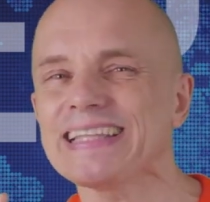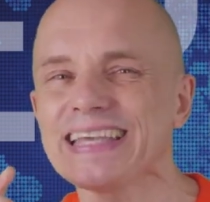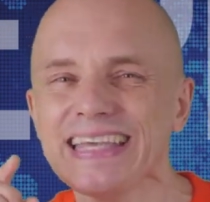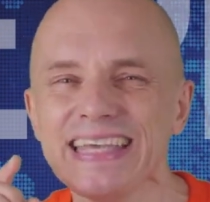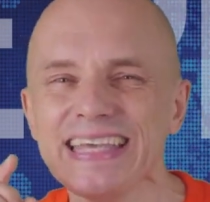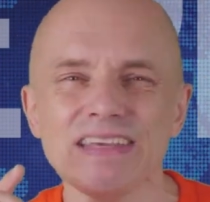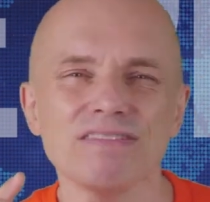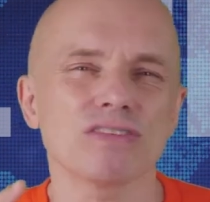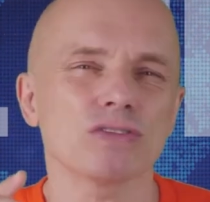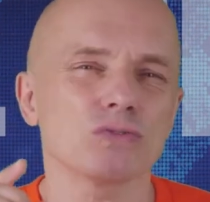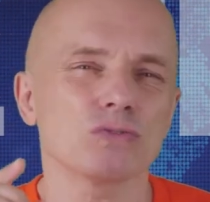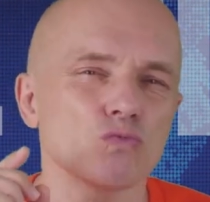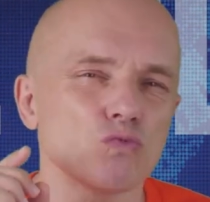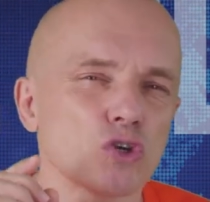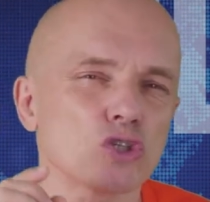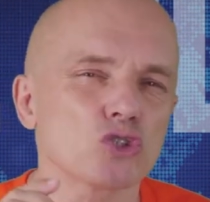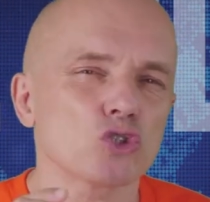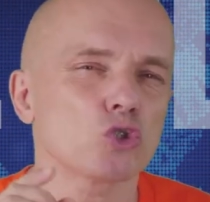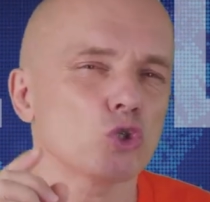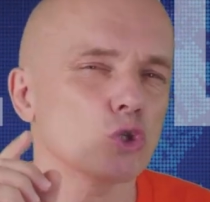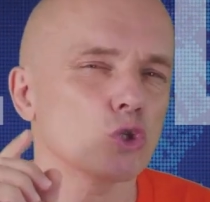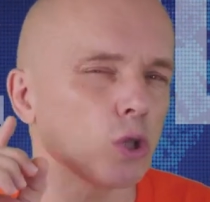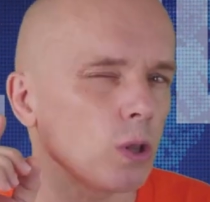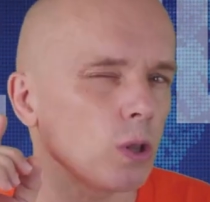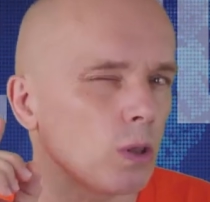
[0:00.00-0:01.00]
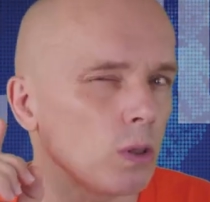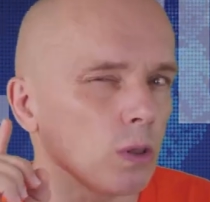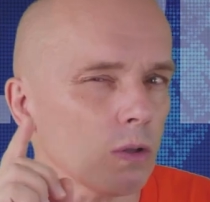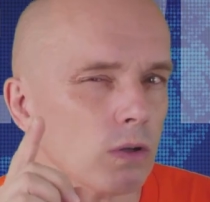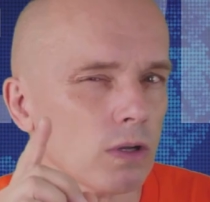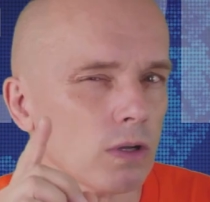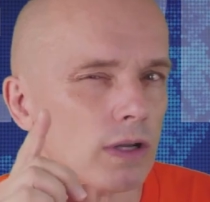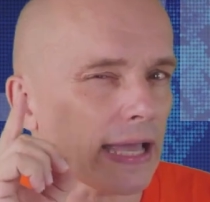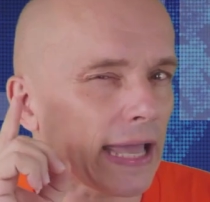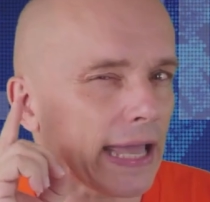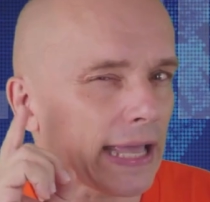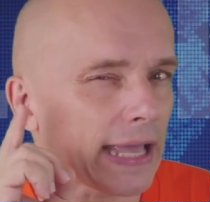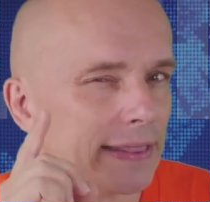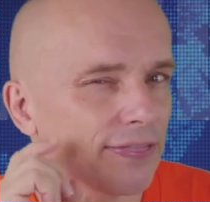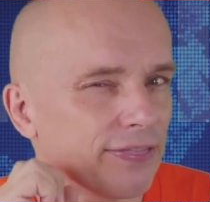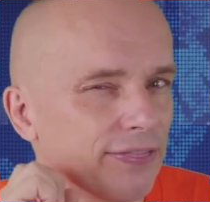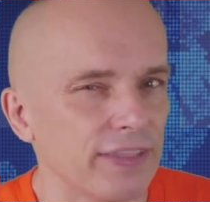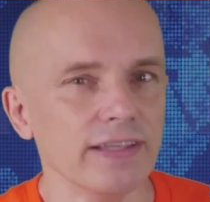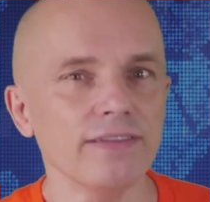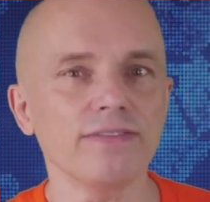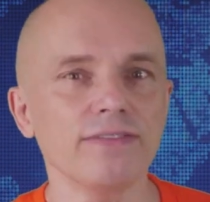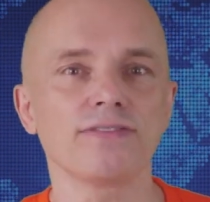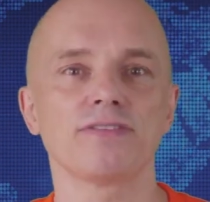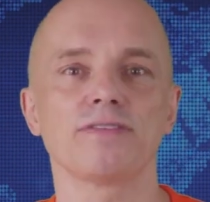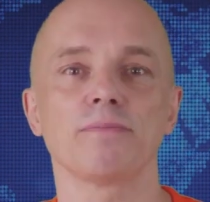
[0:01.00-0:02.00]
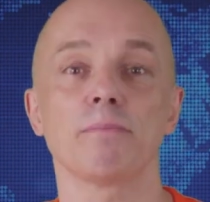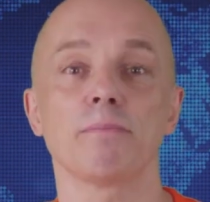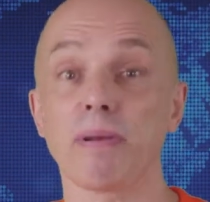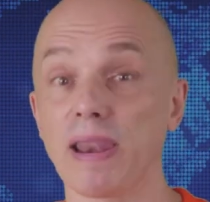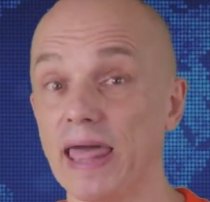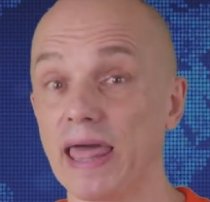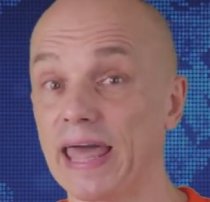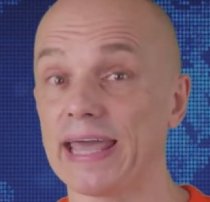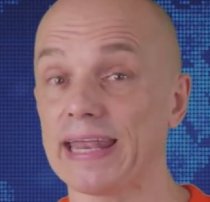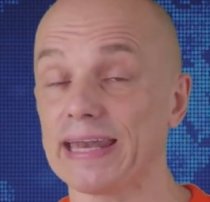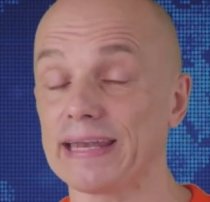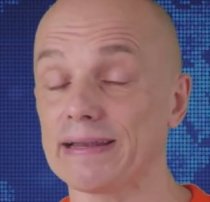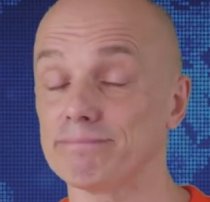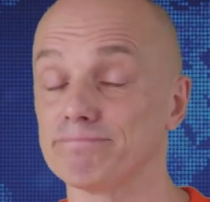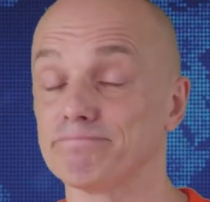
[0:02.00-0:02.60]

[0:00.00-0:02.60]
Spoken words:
even want to look at this plan